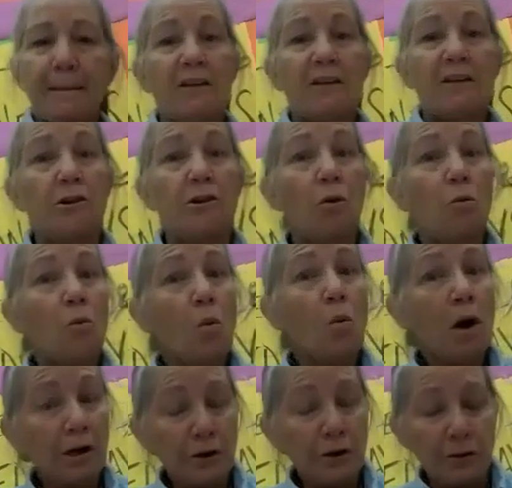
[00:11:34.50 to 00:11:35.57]
If you don't
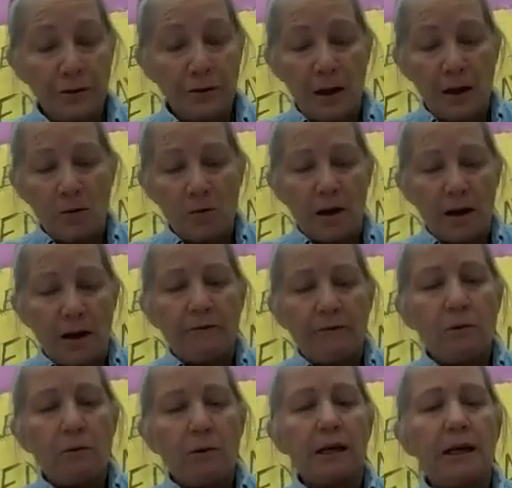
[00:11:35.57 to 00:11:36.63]
want to do it that way, if
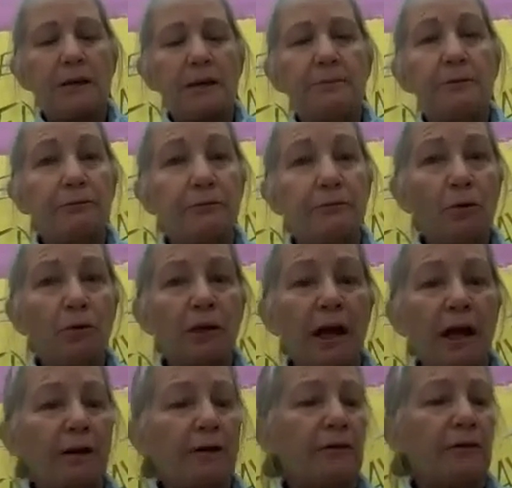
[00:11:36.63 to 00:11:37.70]
you want to keep the fold
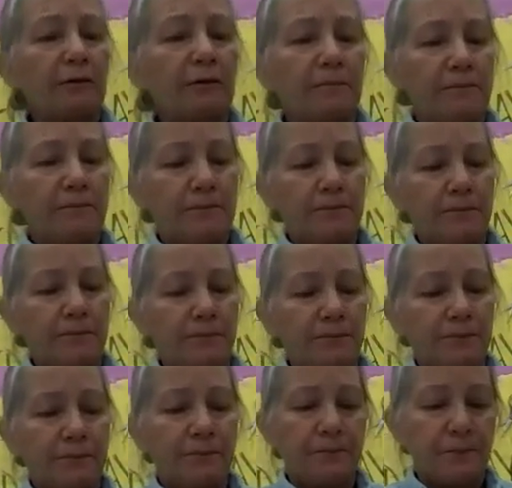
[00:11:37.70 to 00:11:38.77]
out of it,
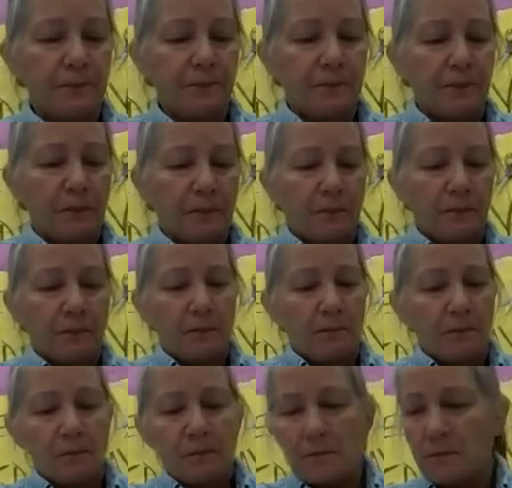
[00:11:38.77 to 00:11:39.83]

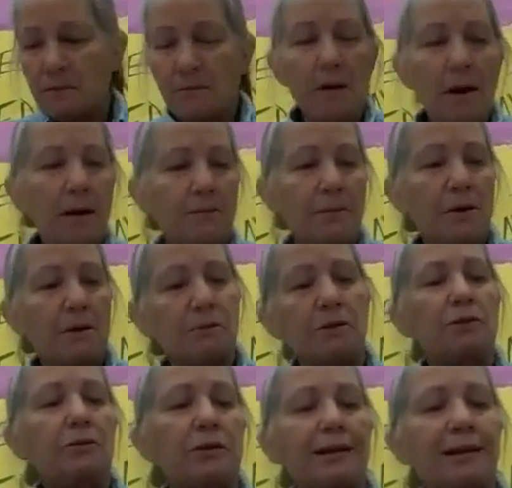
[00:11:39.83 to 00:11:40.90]
you might be able to
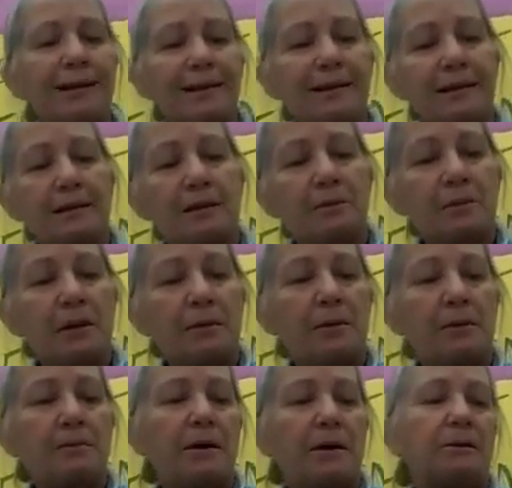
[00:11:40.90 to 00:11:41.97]
do it like this. It may be
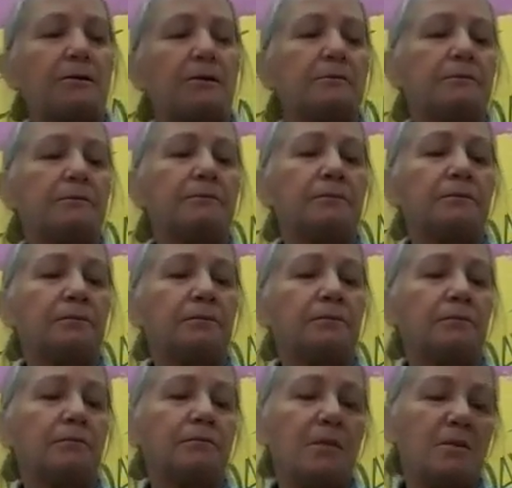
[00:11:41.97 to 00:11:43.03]
better,
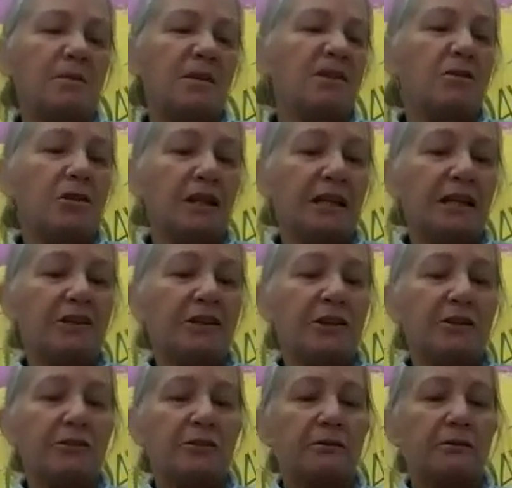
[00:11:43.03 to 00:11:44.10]
maybe a little
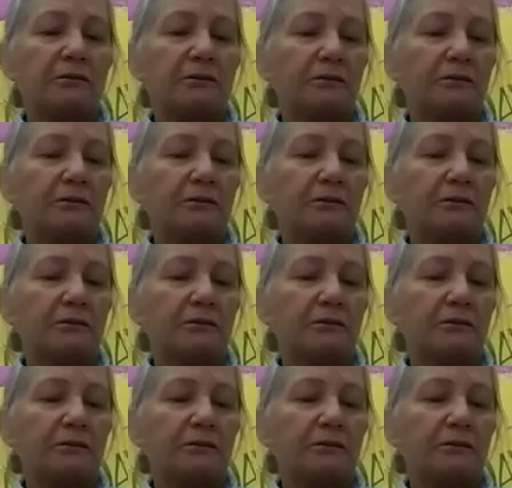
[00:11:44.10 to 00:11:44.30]
easier.